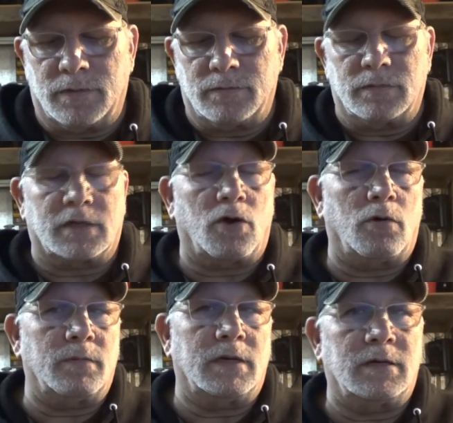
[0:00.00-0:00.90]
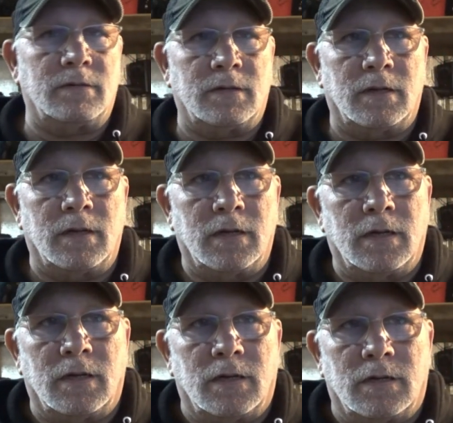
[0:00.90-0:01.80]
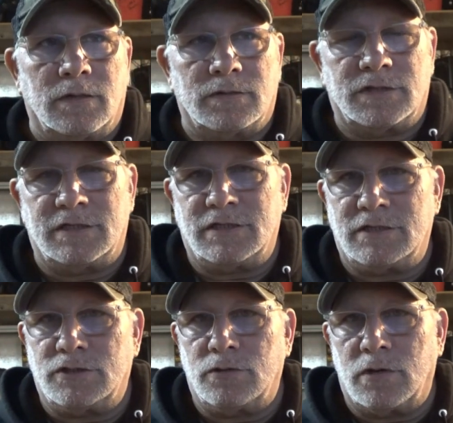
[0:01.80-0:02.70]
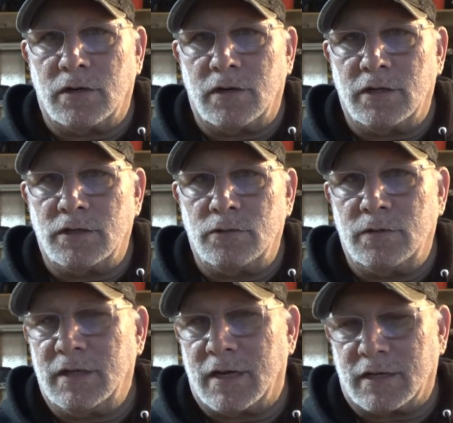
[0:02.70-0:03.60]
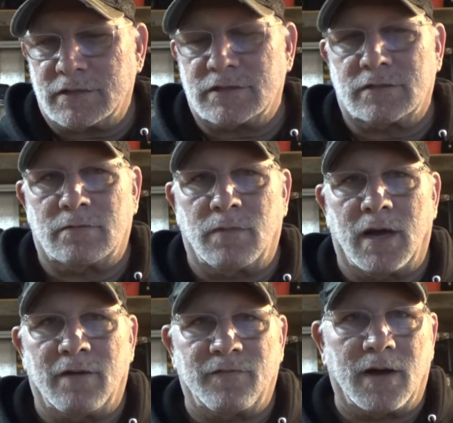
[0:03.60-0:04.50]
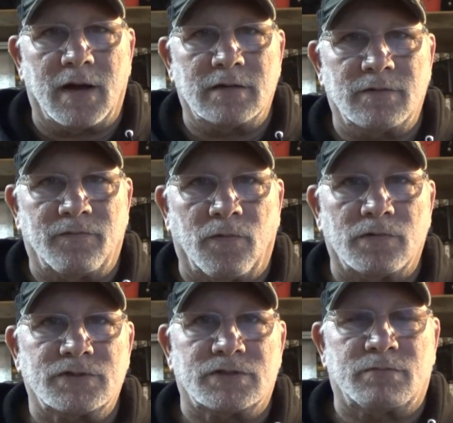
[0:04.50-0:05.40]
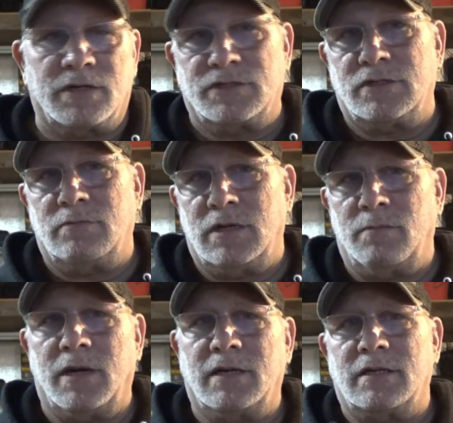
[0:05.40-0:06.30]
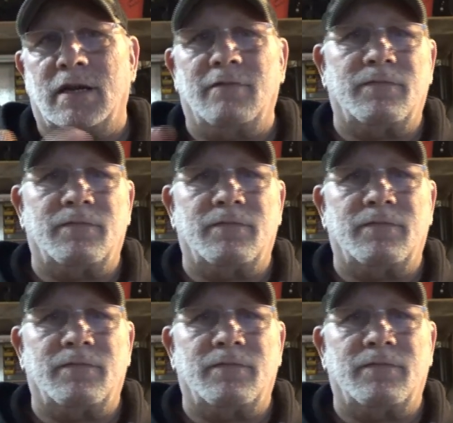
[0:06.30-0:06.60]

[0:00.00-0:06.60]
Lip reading: The Coleman CT200 UEX modified full suspension mini bike that I